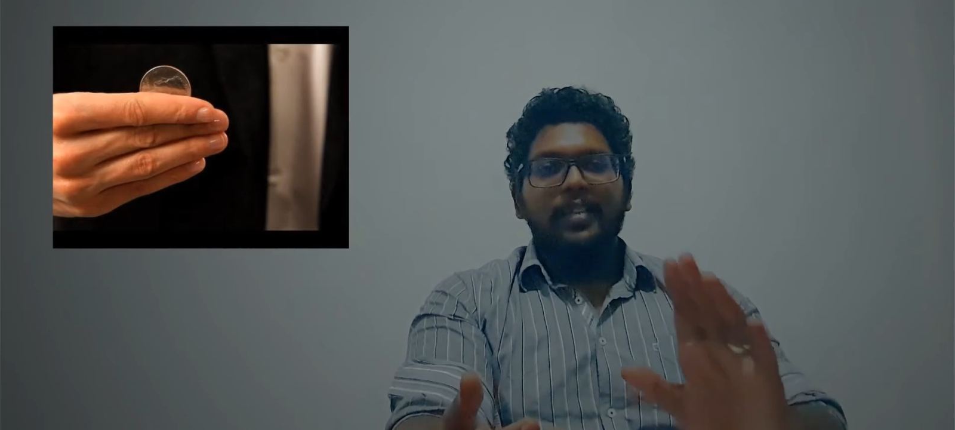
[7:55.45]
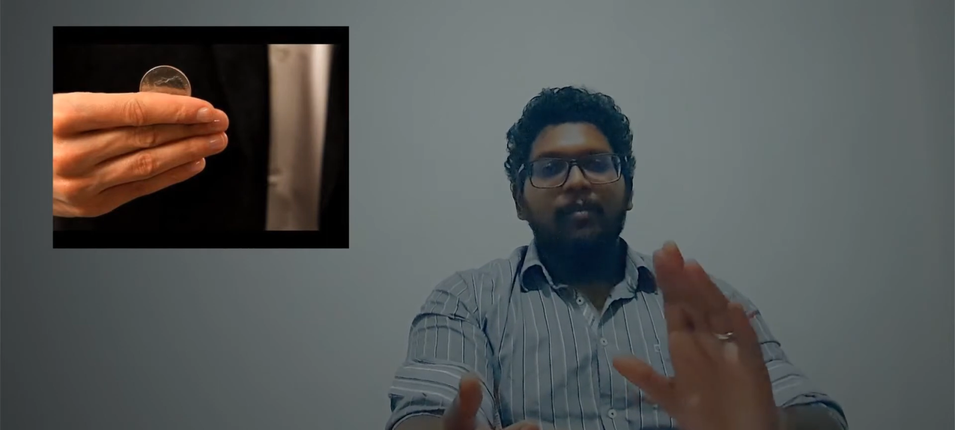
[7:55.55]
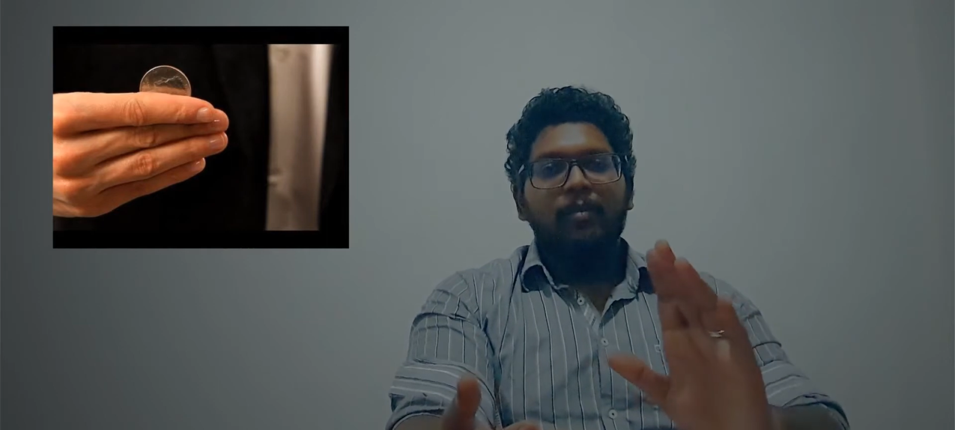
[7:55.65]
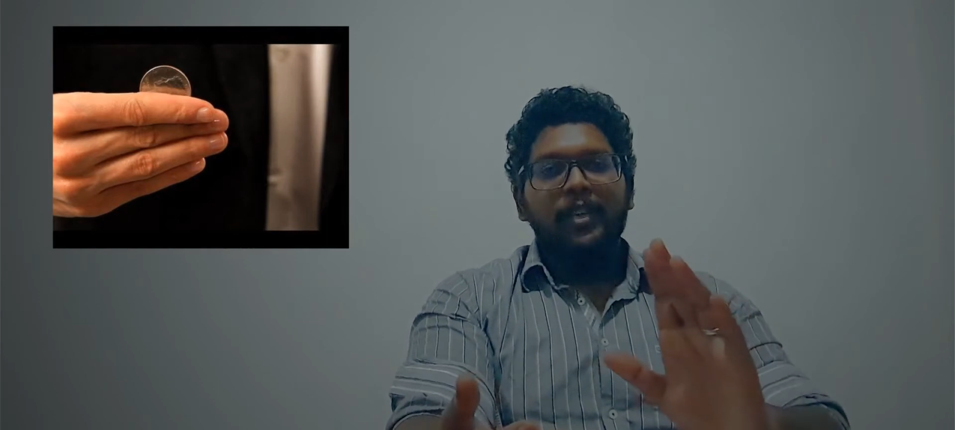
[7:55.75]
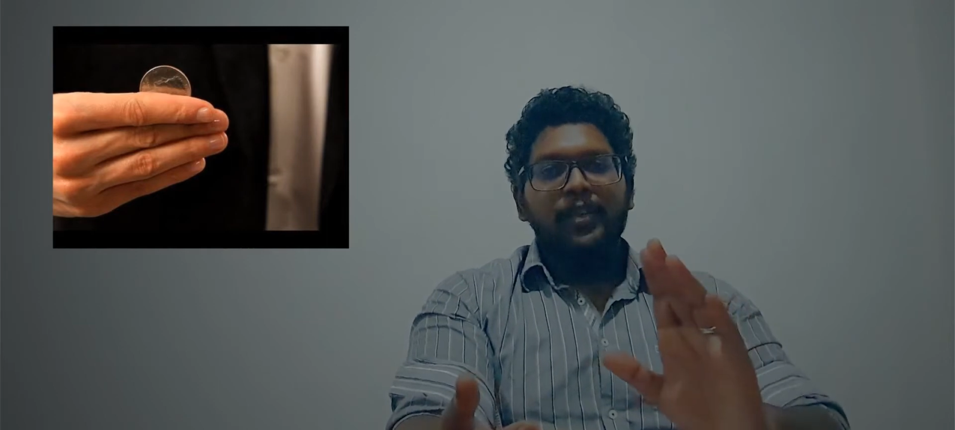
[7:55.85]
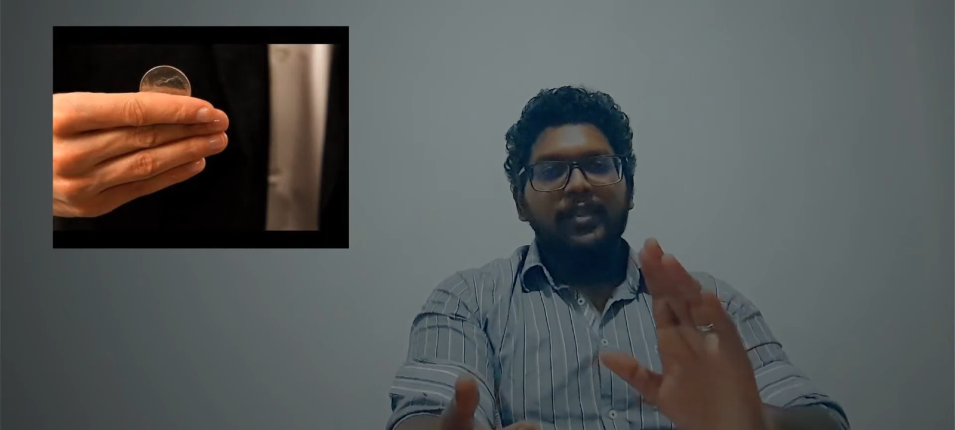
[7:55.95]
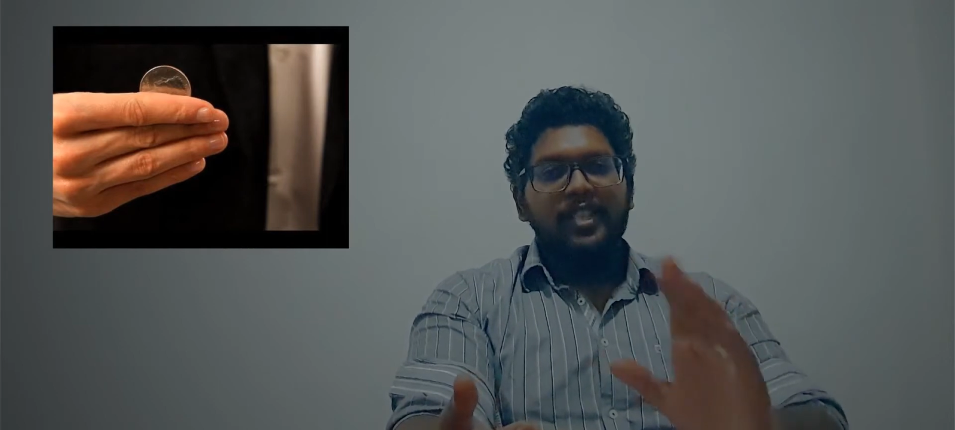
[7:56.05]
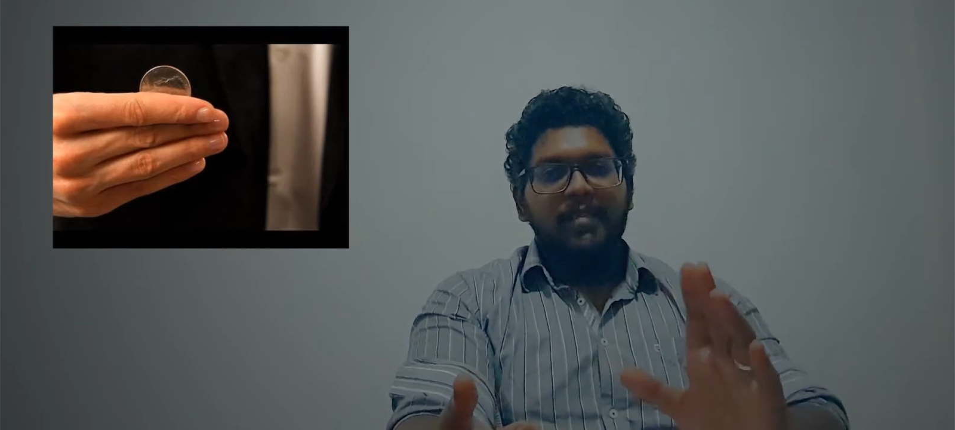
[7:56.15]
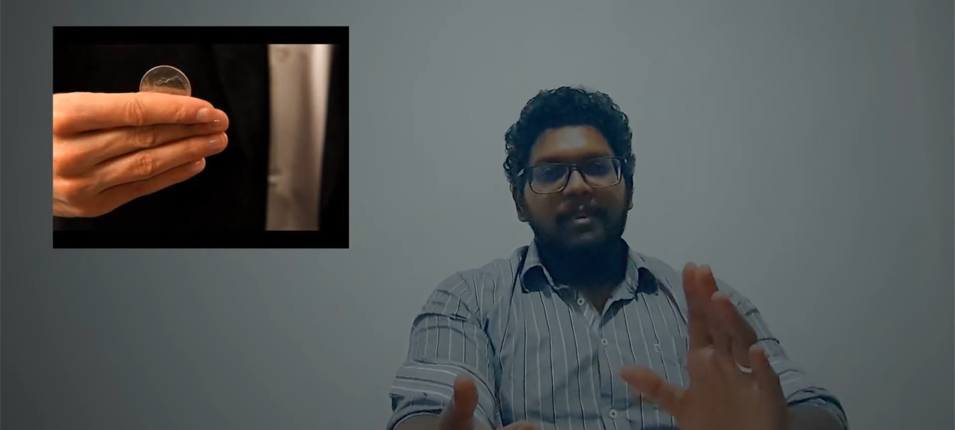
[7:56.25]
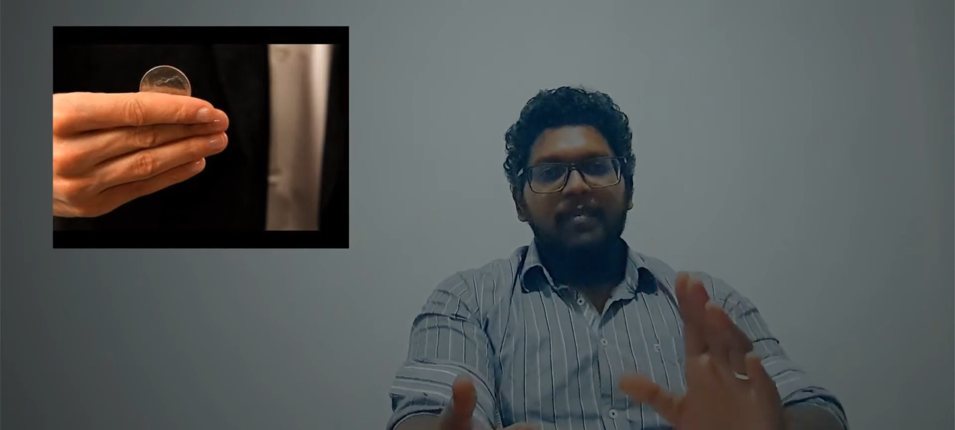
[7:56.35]
the moment you
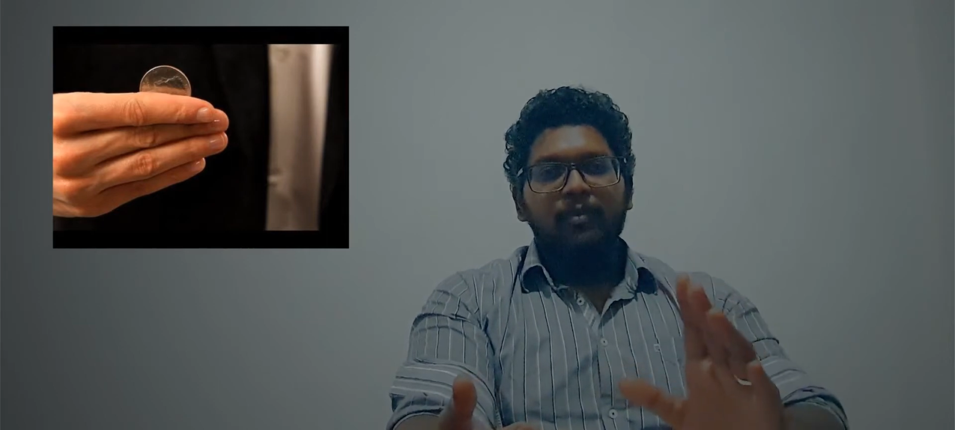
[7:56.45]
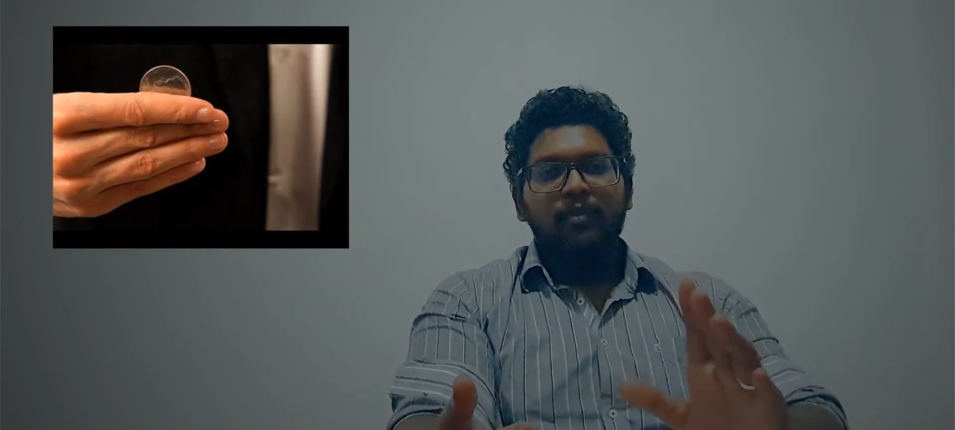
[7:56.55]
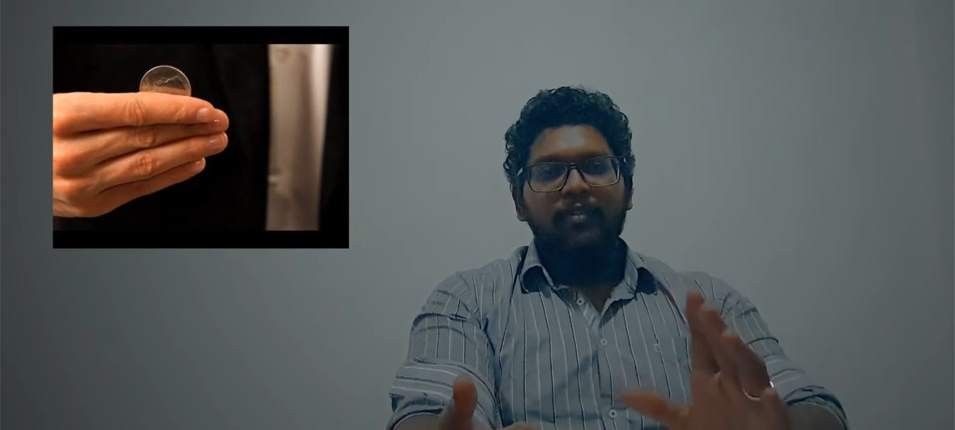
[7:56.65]
see me move,